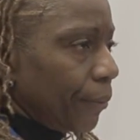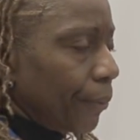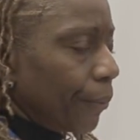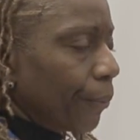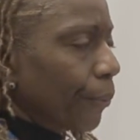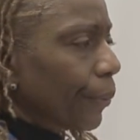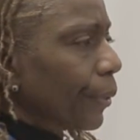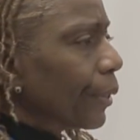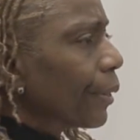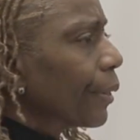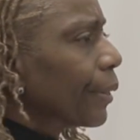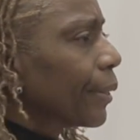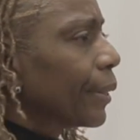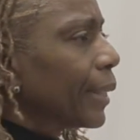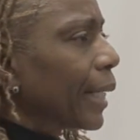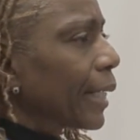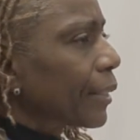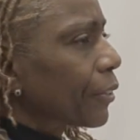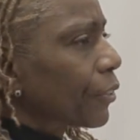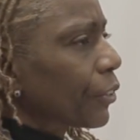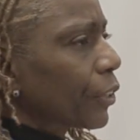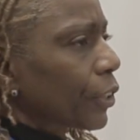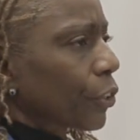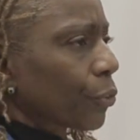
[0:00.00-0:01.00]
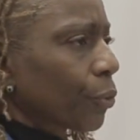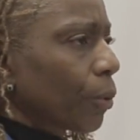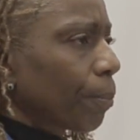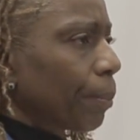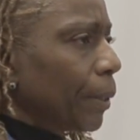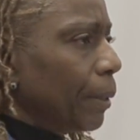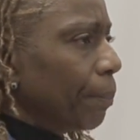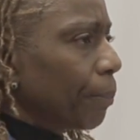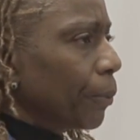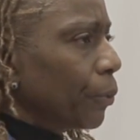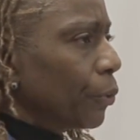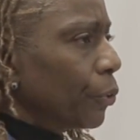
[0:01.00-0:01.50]
Or that's just what
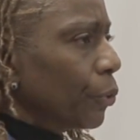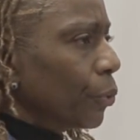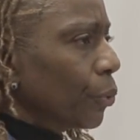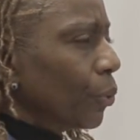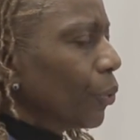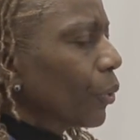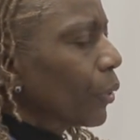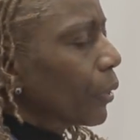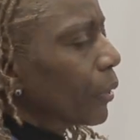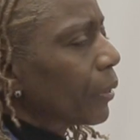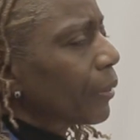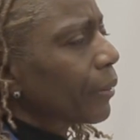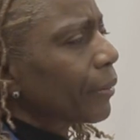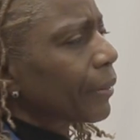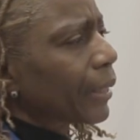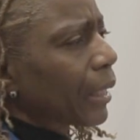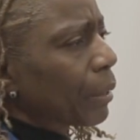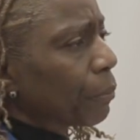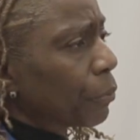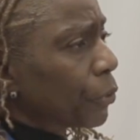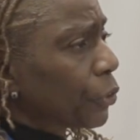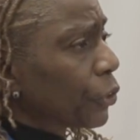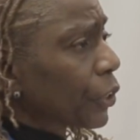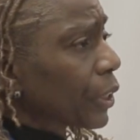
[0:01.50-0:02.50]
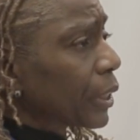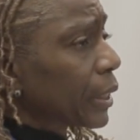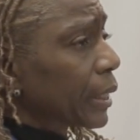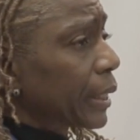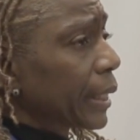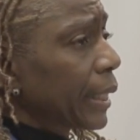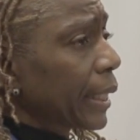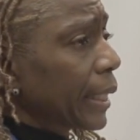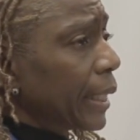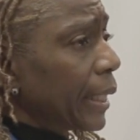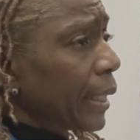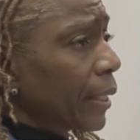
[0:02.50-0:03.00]
people do. Or they were just
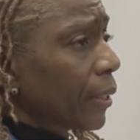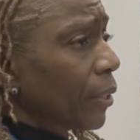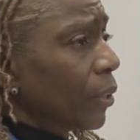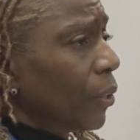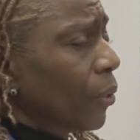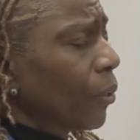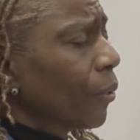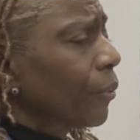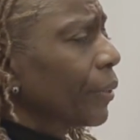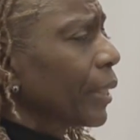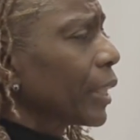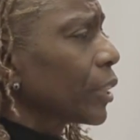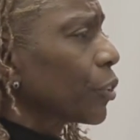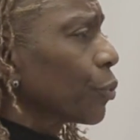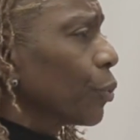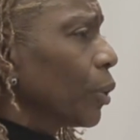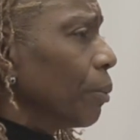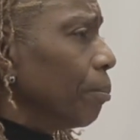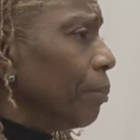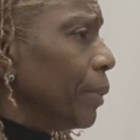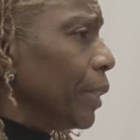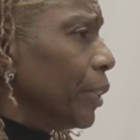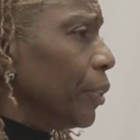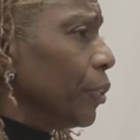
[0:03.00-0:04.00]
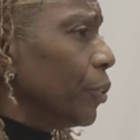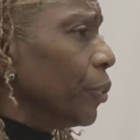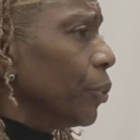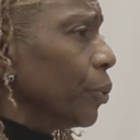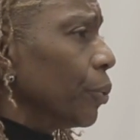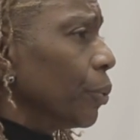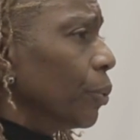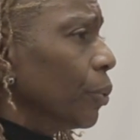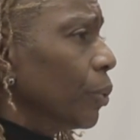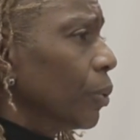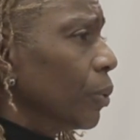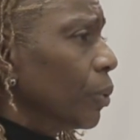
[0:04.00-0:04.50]
kidding. Or that's what men
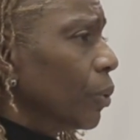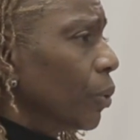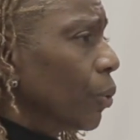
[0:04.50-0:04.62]
do.